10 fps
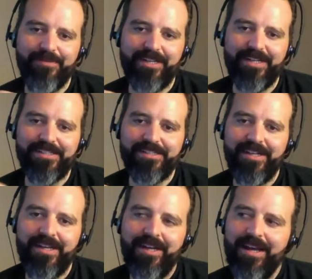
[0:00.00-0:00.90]
Because
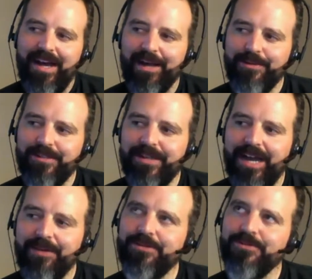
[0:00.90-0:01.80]
I
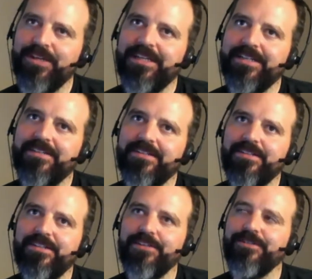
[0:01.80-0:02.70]
would read
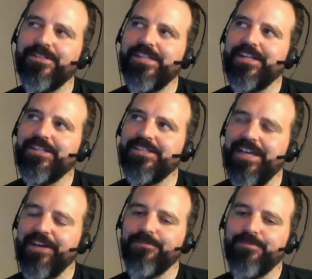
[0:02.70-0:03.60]
different sections
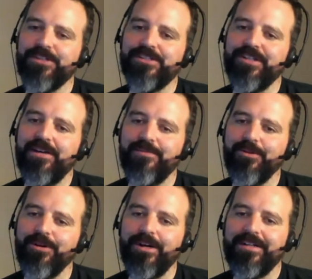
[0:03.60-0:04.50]
out of books a lot
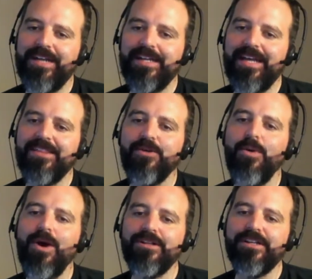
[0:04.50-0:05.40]
more, and the
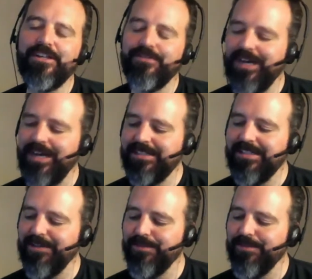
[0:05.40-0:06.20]
quality of content in